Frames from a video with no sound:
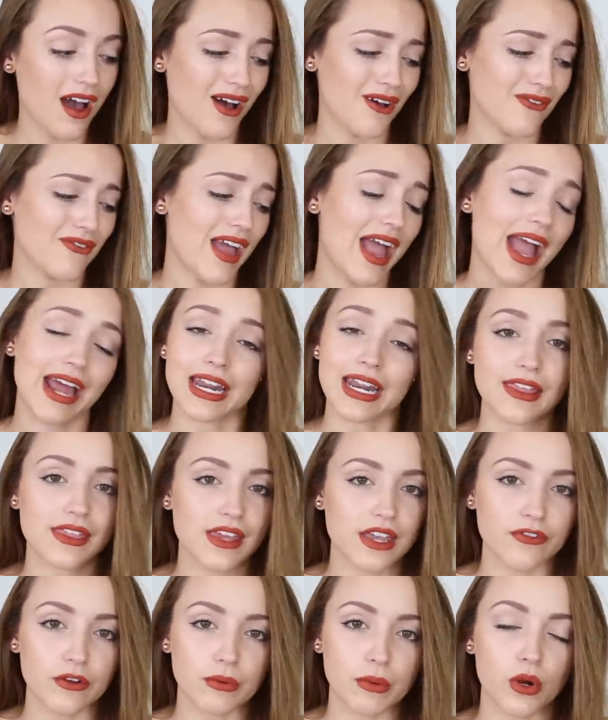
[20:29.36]
of
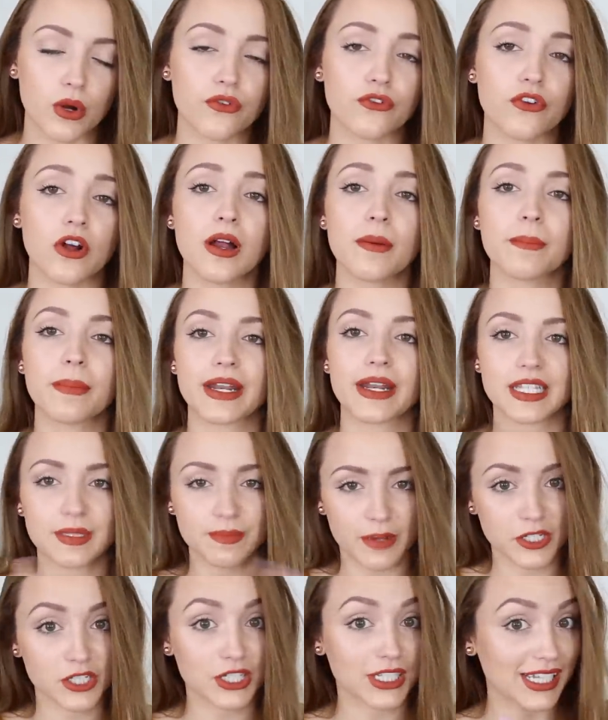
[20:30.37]
anything from Ofra, but
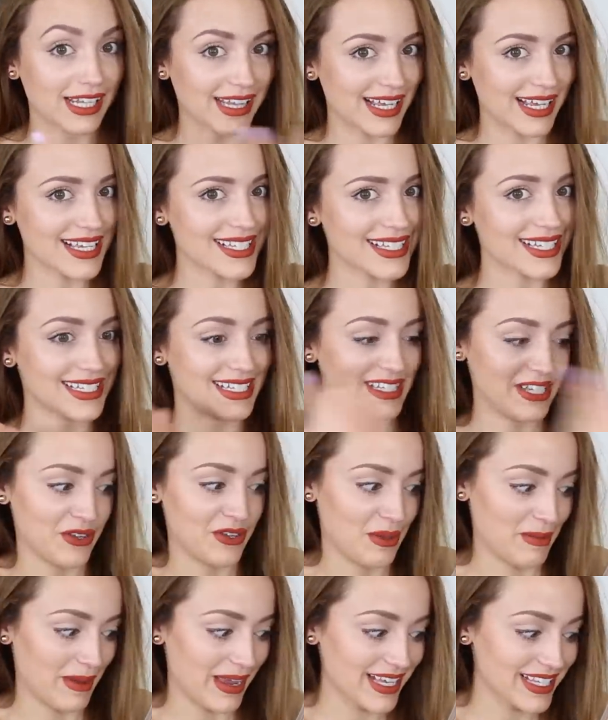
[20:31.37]
especially these because
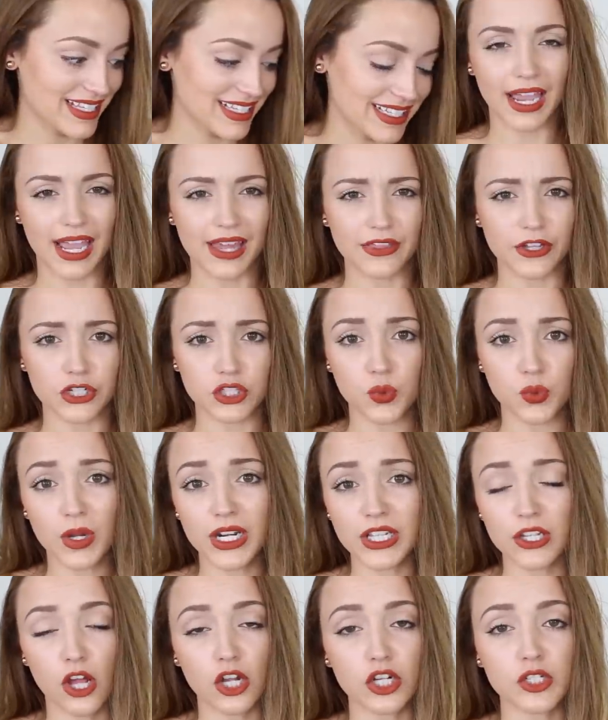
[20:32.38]
they're the best. And they're
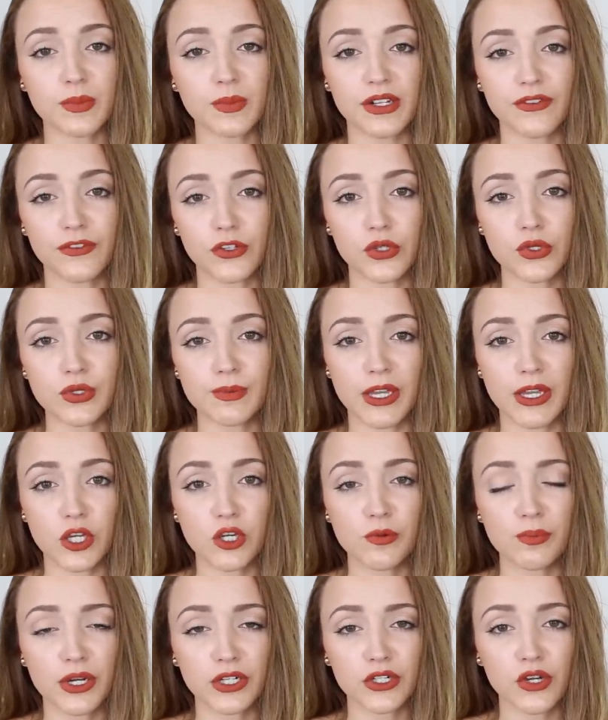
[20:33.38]
$20, but if you use my
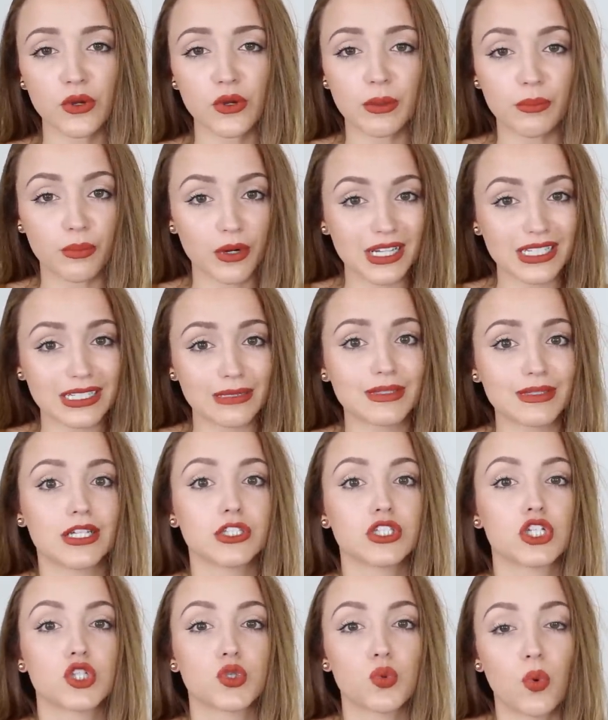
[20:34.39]
coupon code, it brings them
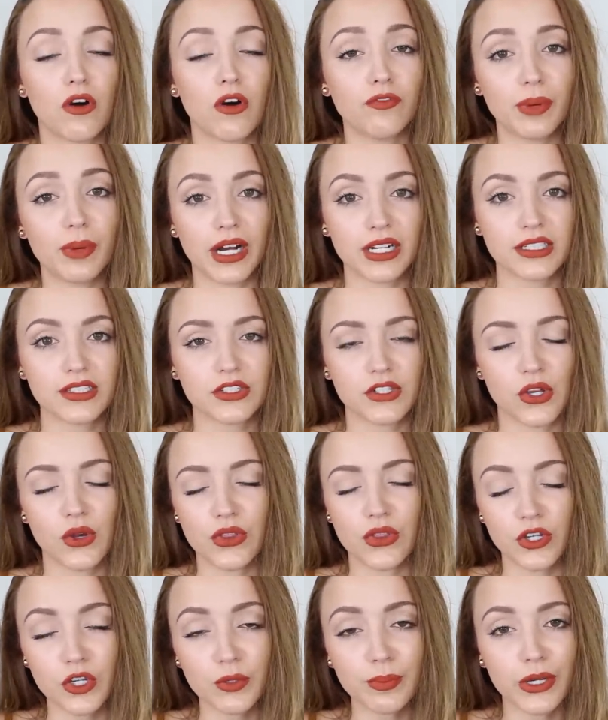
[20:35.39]
down to 12 bucks.
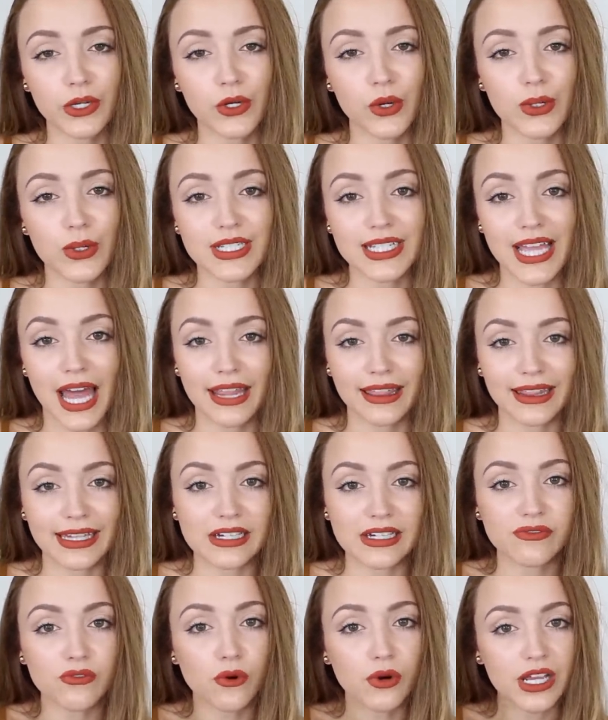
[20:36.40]
So the coupon code is
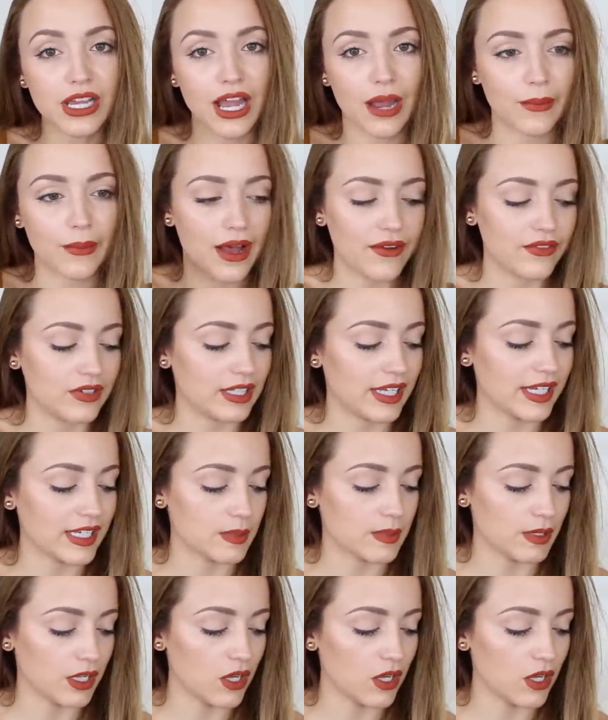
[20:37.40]
Kathleen40. I will have it linked